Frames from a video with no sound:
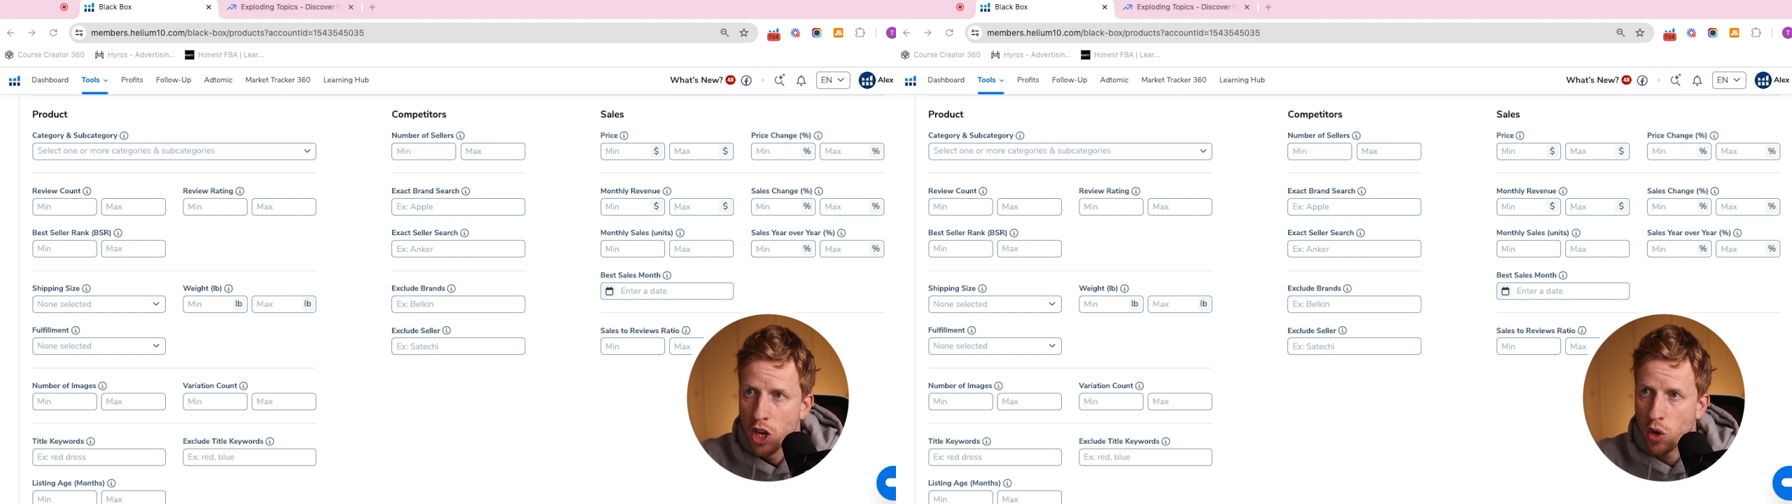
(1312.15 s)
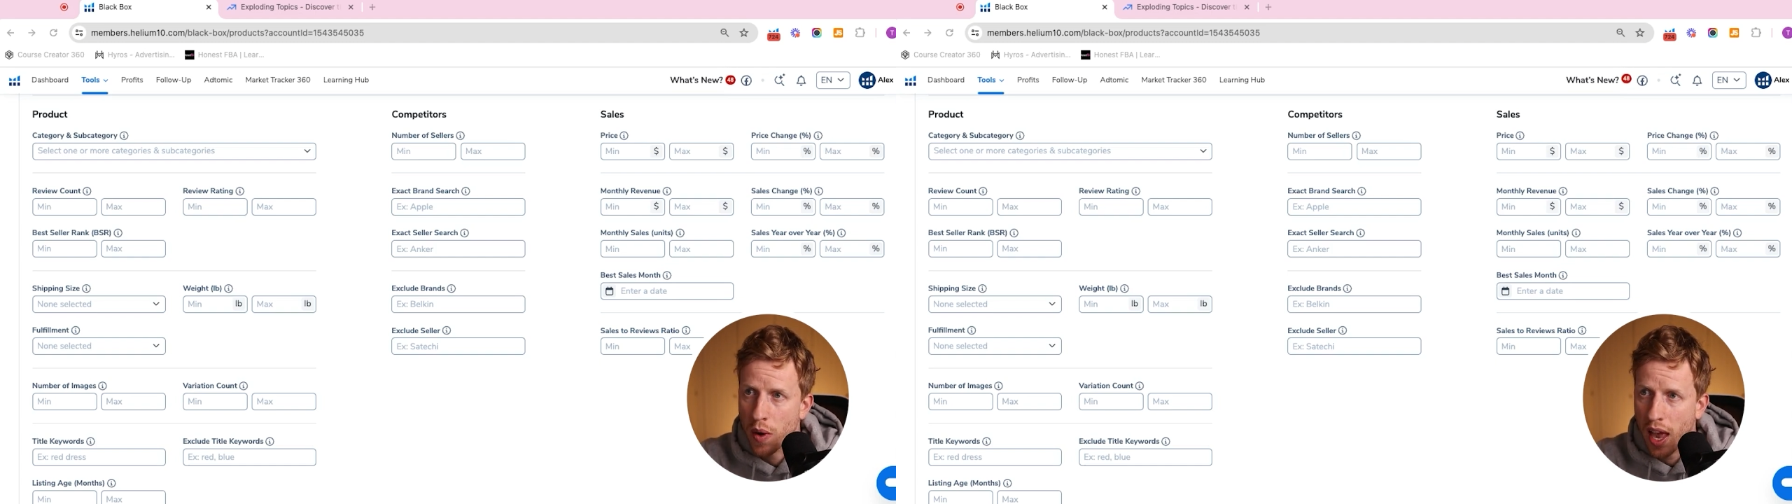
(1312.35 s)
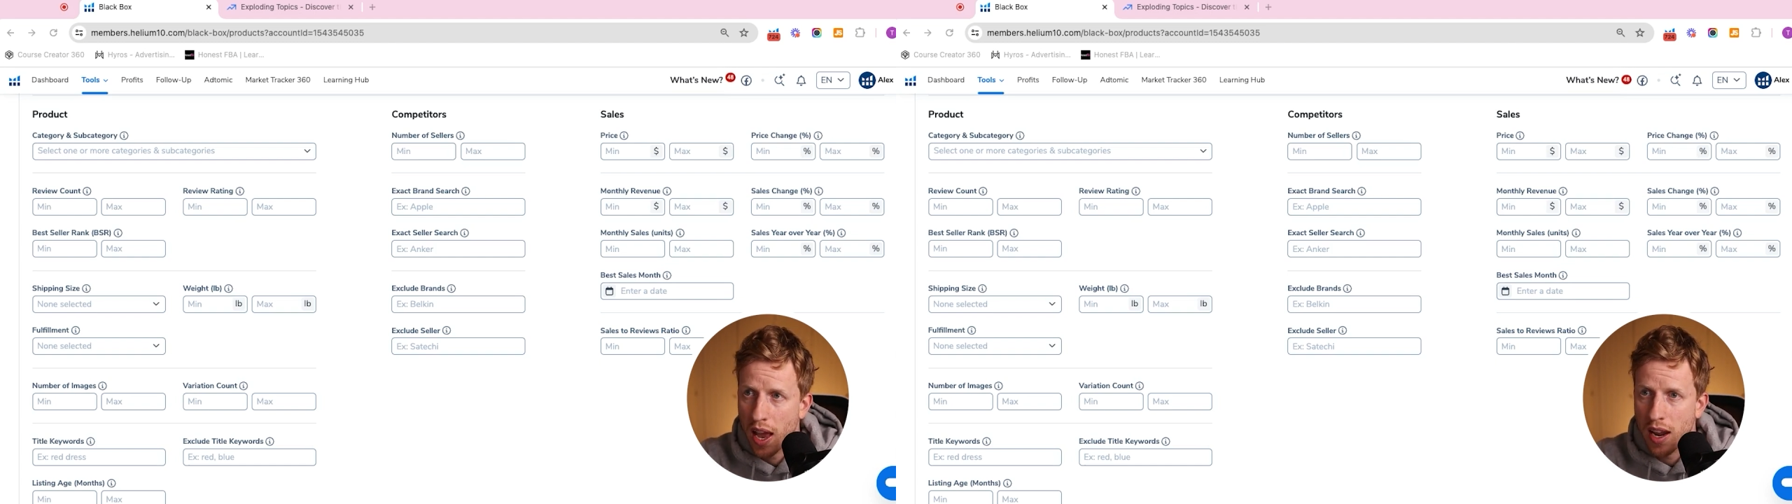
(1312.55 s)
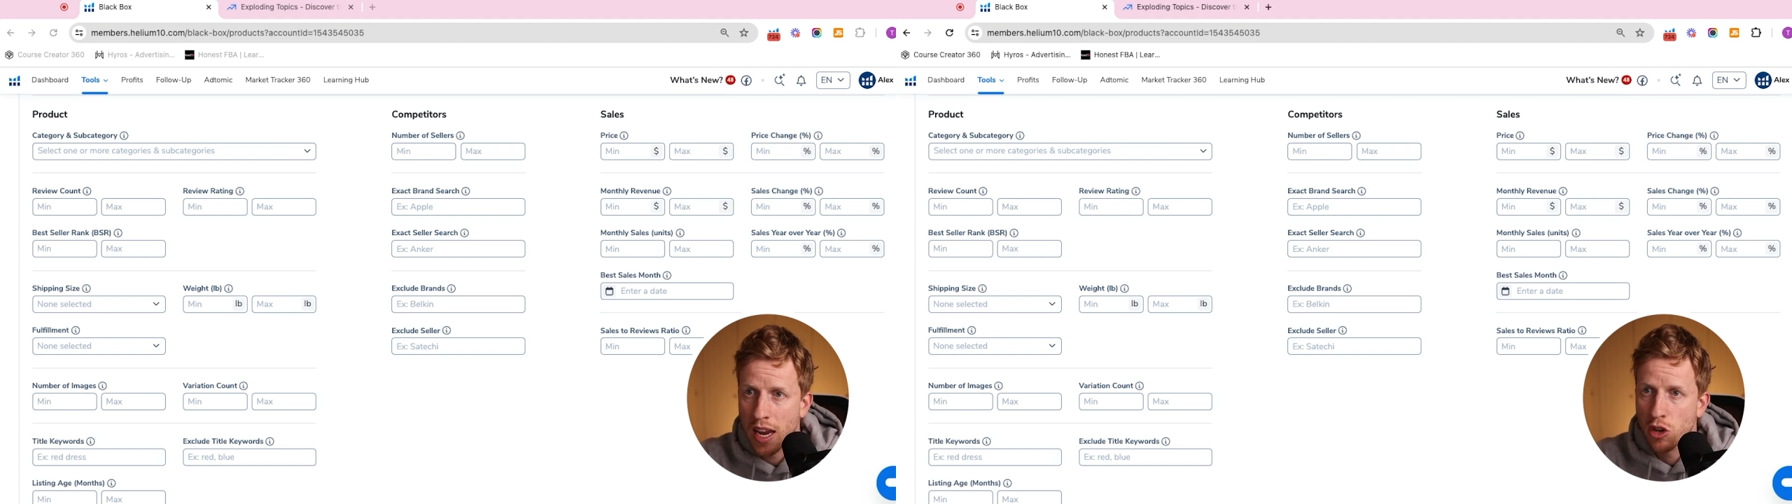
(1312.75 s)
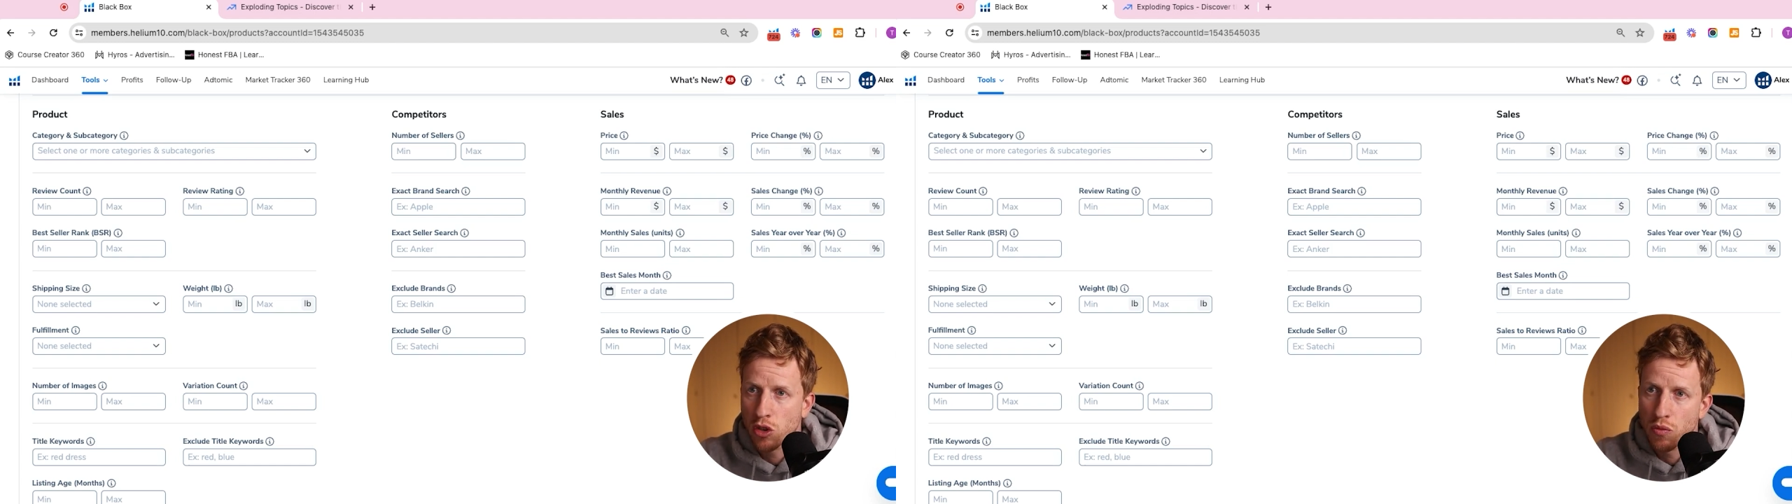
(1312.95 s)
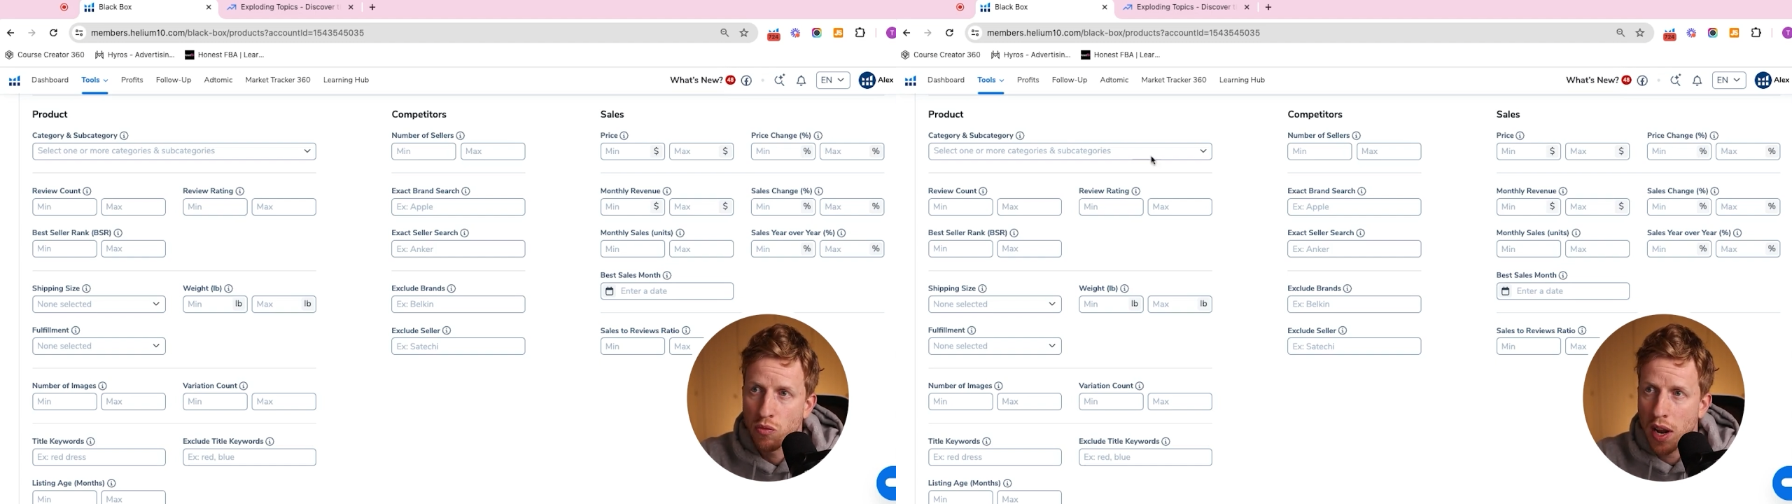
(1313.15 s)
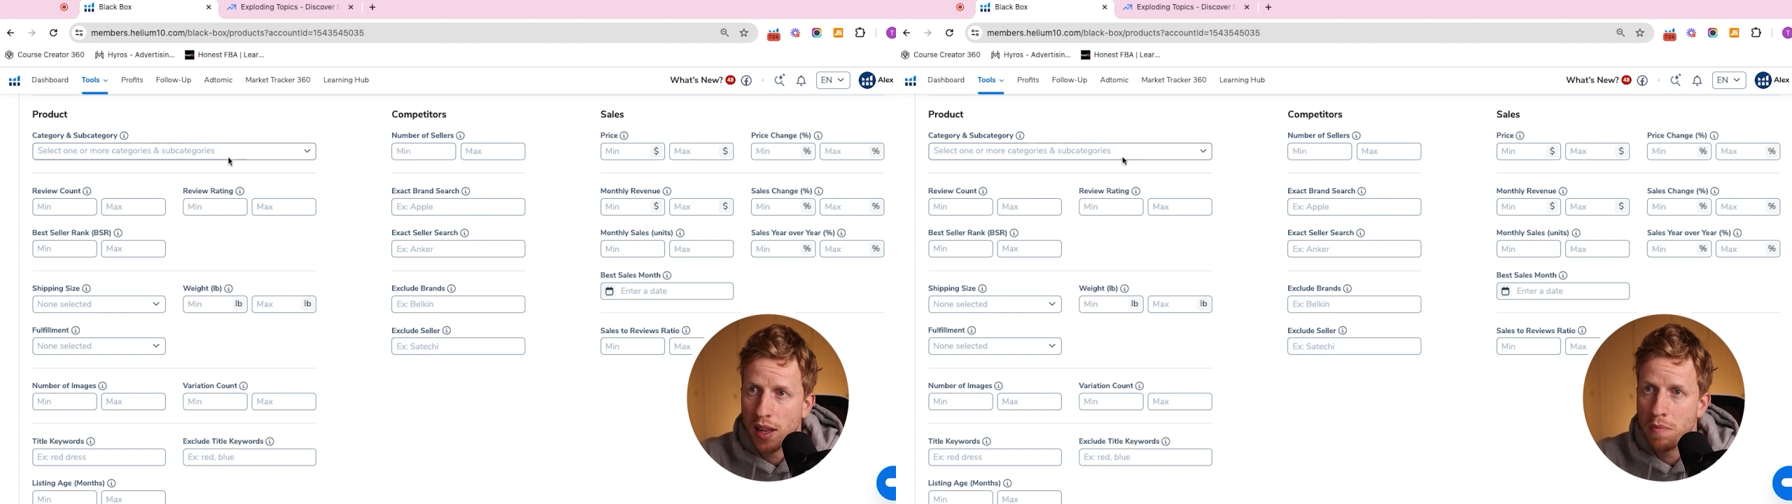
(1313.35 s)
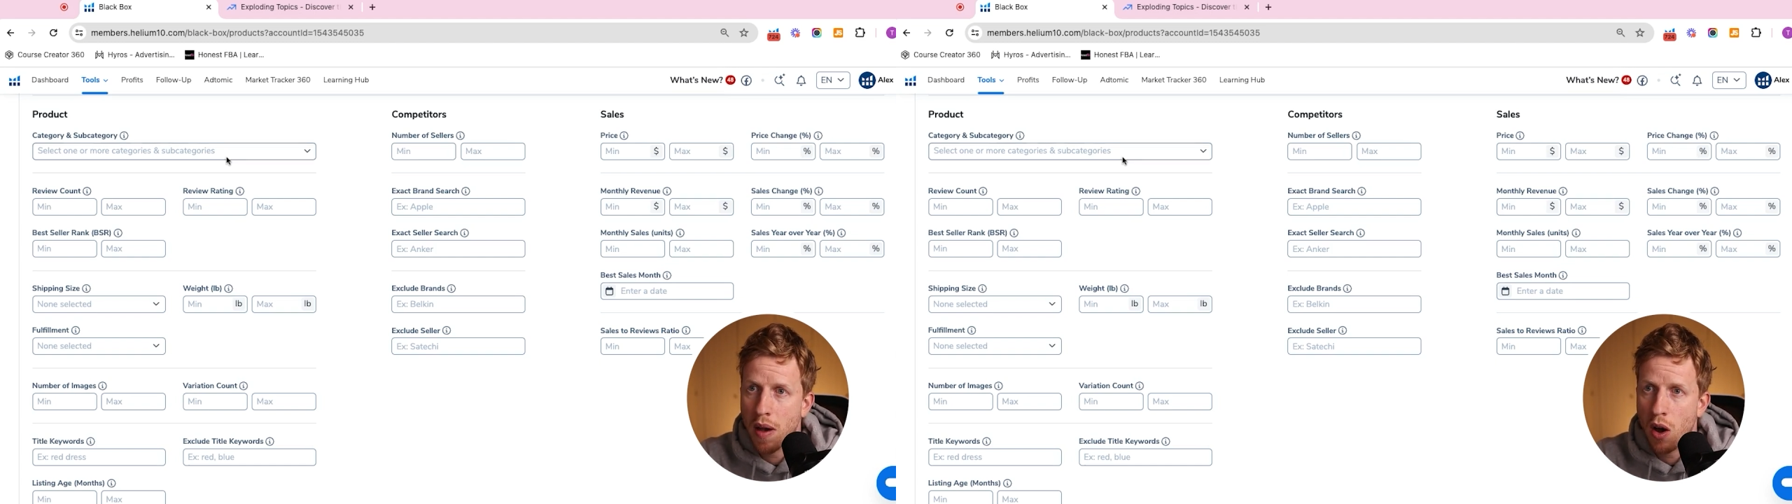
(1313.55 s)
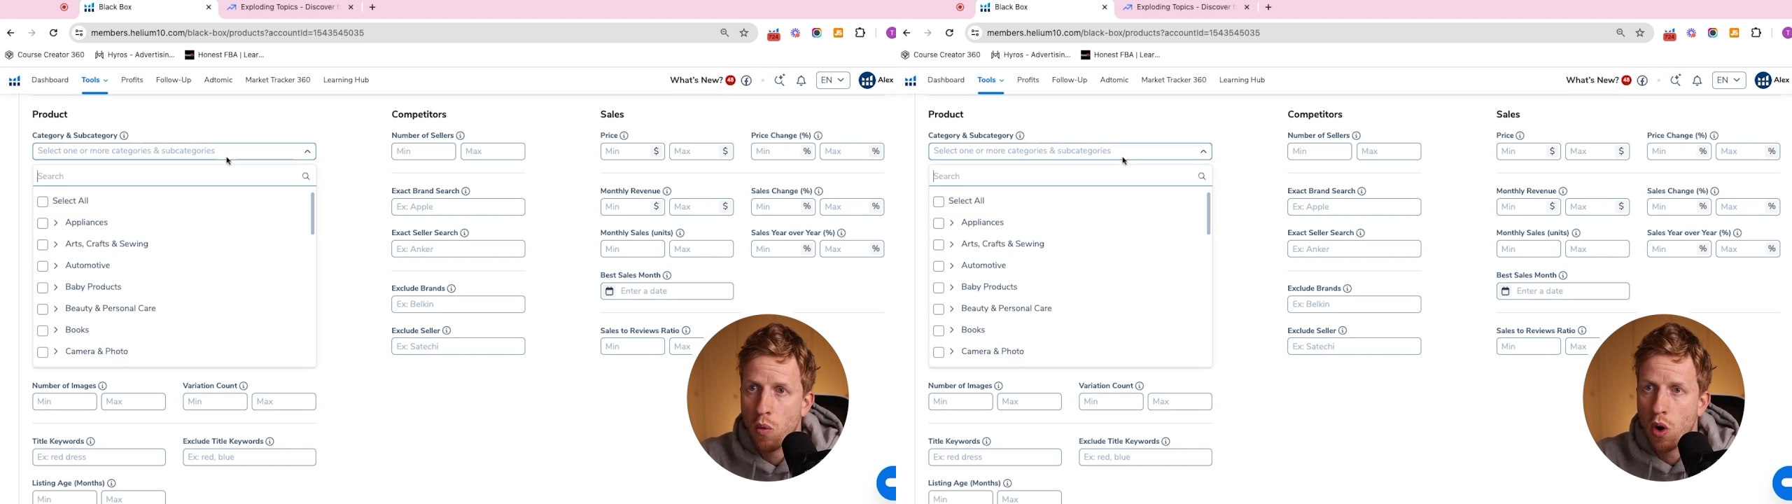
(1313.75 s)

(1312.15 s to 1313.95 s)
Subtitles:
So again, it doesn't really matter